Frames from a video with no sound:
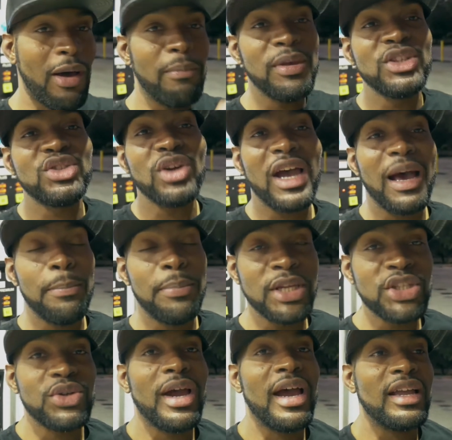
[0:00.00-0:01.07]
I've been
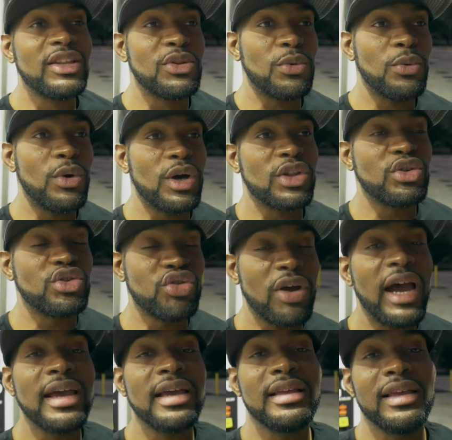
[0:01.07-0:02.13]
wanting to
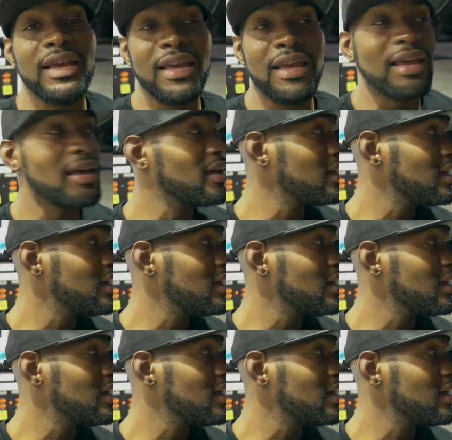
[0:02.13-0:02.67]
try it, and